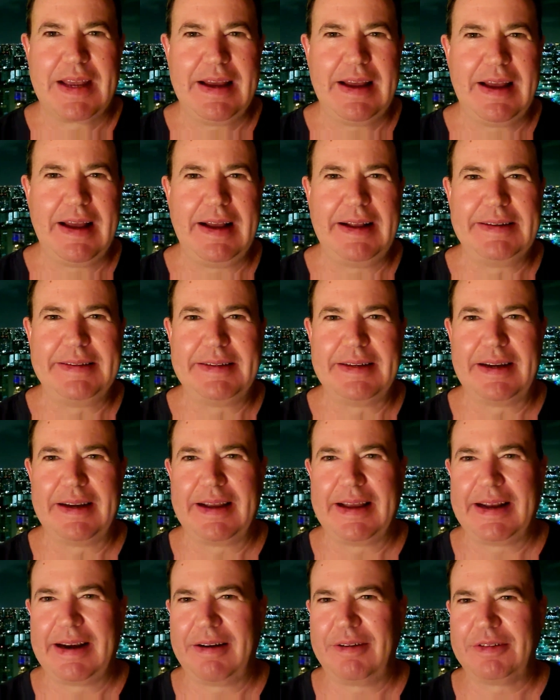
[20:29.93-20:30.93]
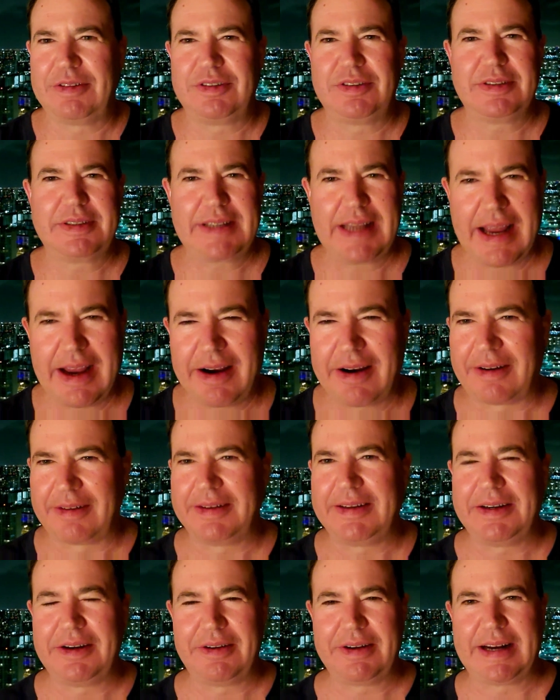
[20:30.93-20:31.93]
And uh, and I was scared,
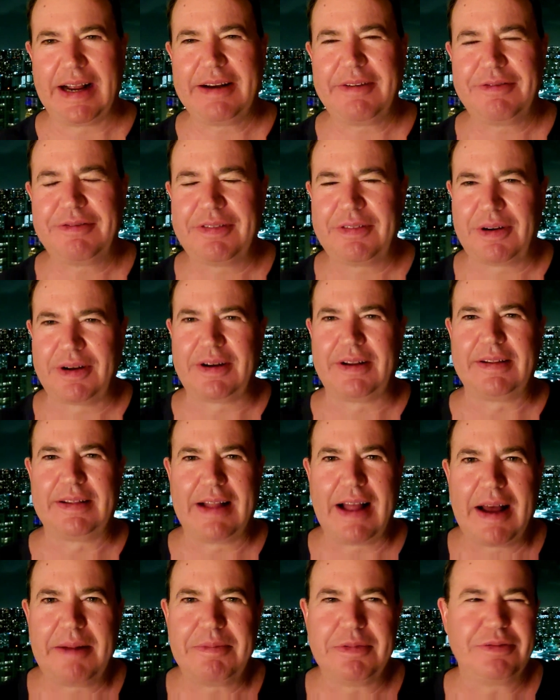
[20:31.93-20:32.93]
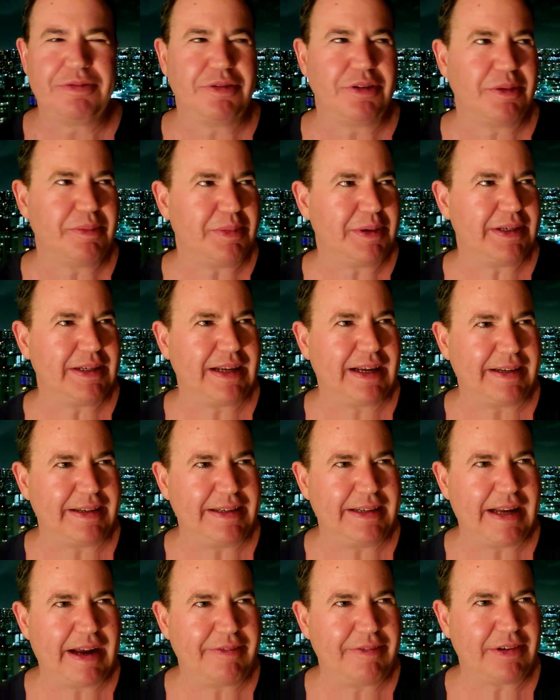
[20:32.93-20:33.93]
you know. And I'd fought a lot before, but
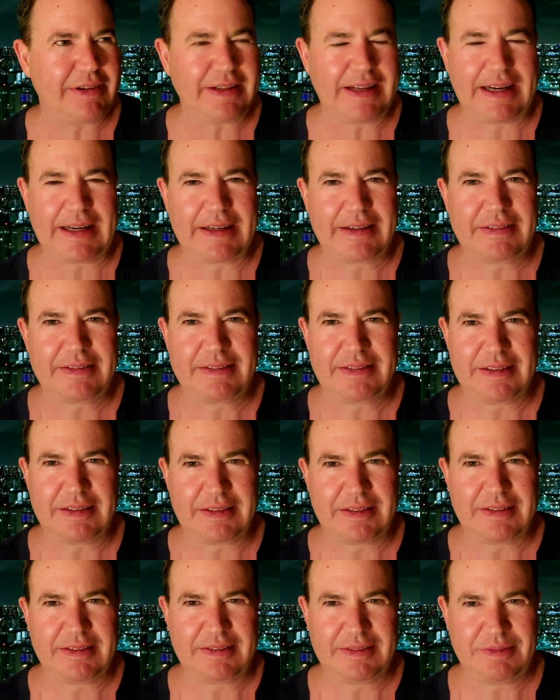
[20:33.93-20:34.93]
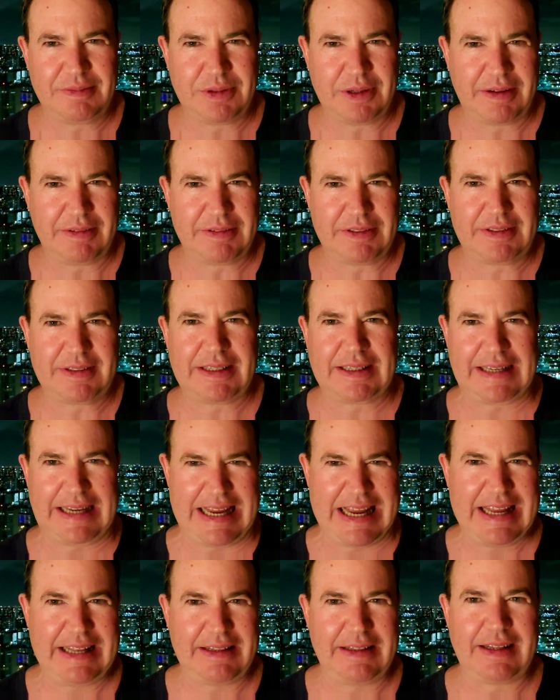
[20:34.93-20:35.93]
I'd never like where I was like
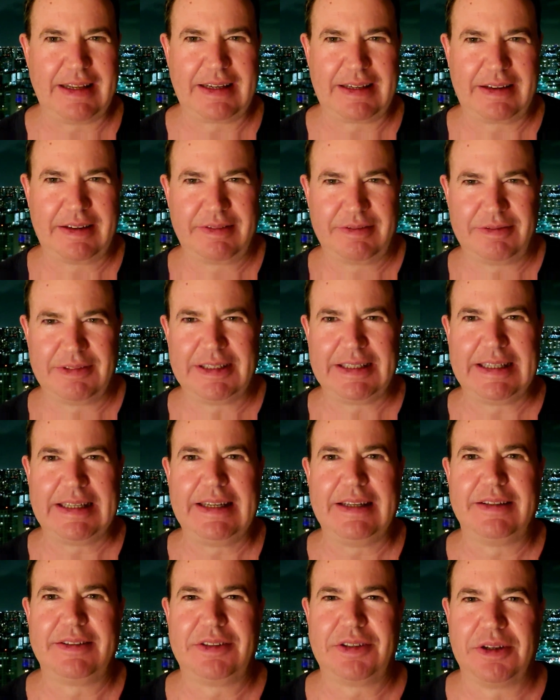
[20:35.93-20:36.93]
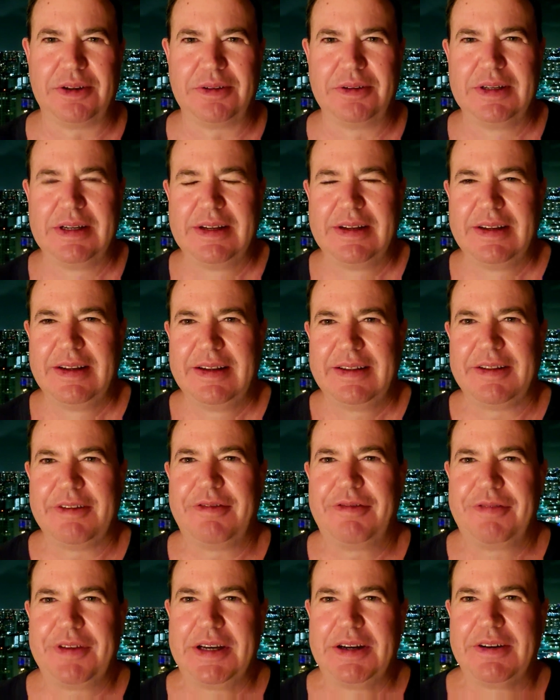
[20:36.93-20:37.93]
hit, like really hit. So the
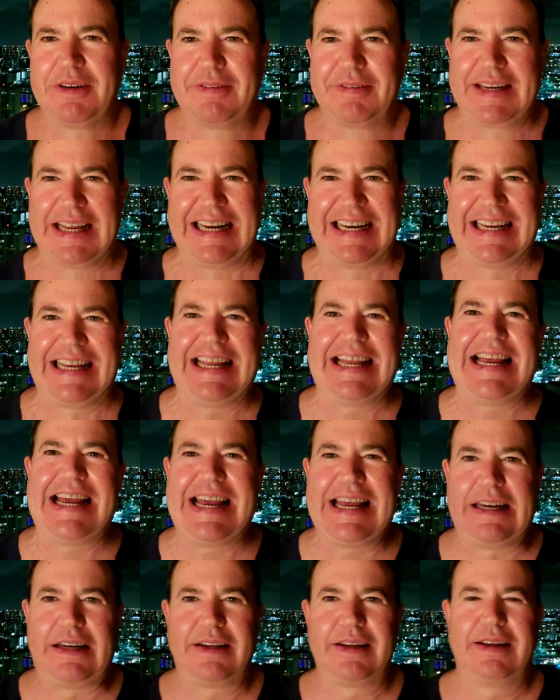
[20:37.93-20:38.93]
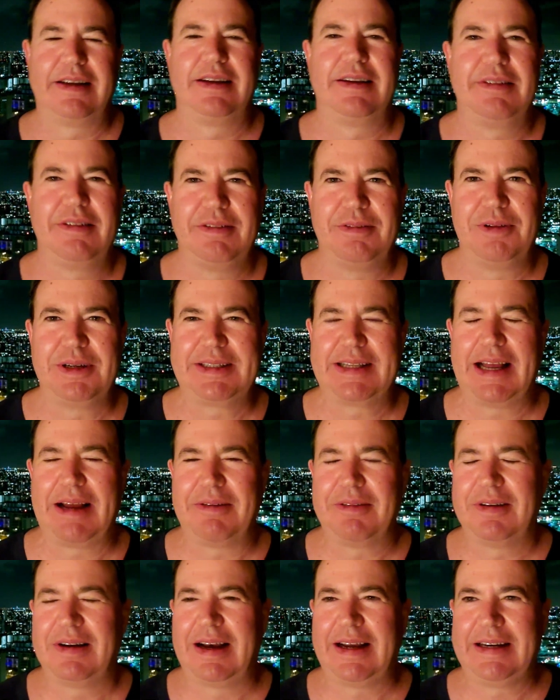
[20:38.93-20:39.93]
fear of getting hit, what
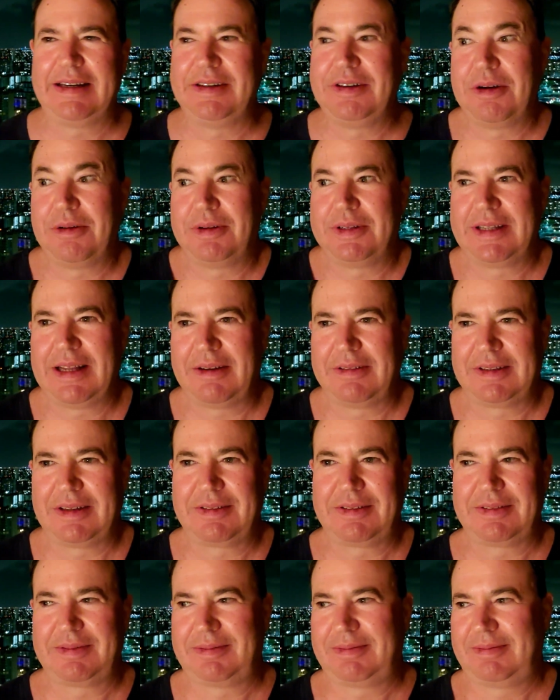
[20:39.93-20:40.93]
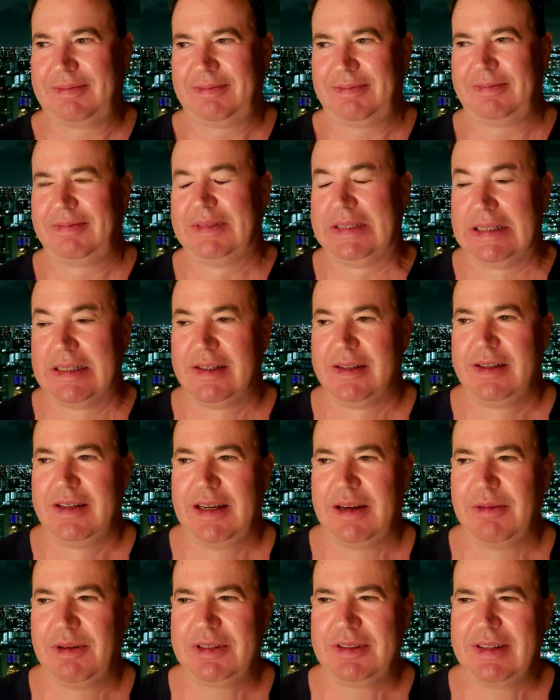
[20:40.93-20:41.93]
that, I didn't know what that was.
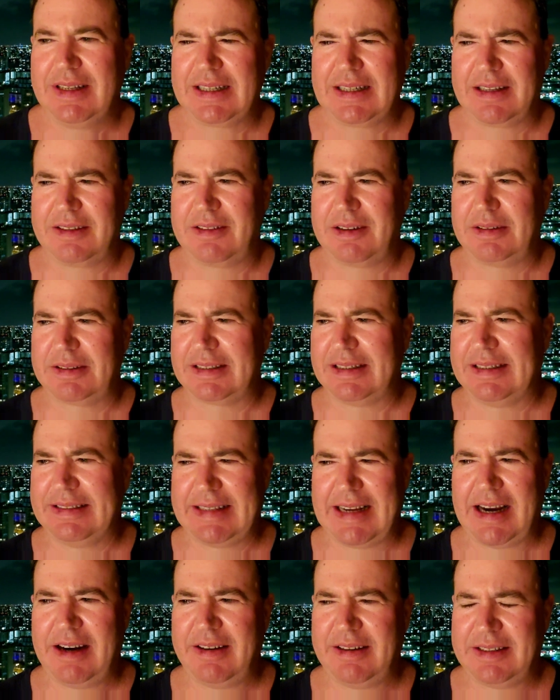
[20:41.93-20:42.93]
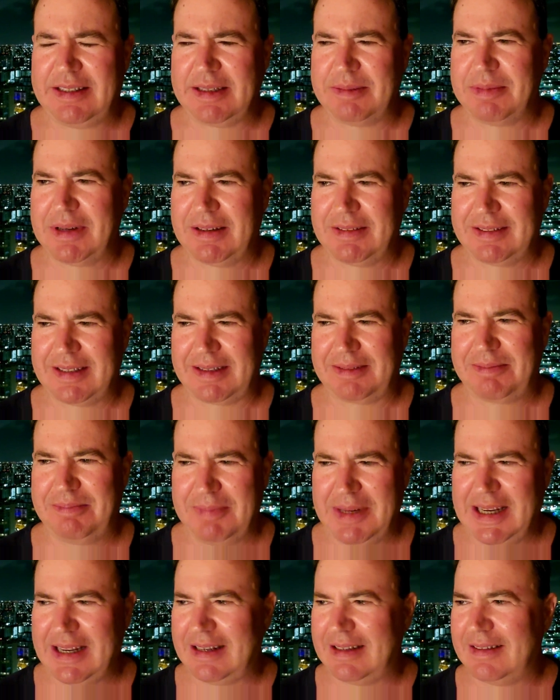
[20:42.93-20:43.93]
It wasn't like I thought I was going to die or anything, but I was like,
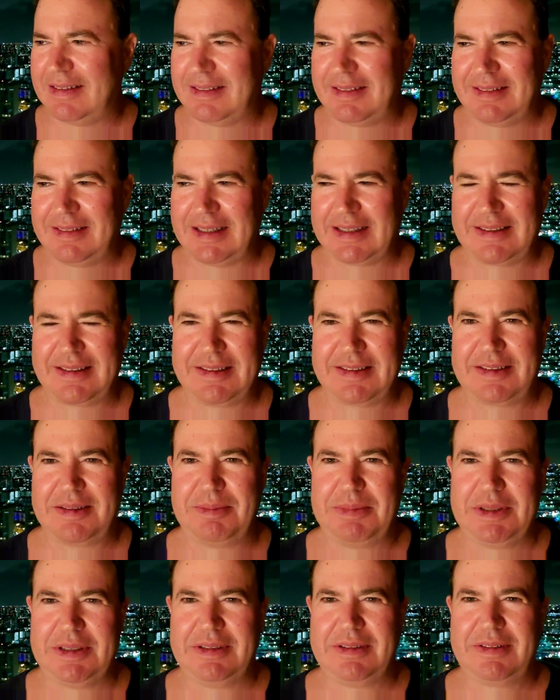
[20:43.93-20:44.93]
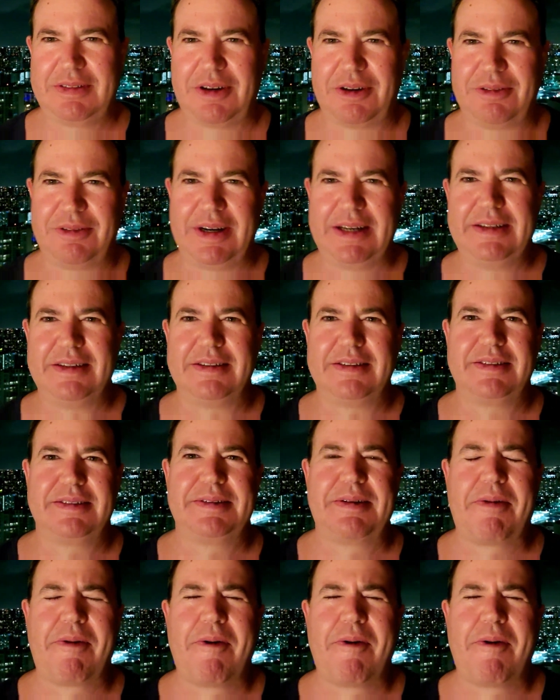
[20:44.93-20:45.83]
man, like this could be horrendous.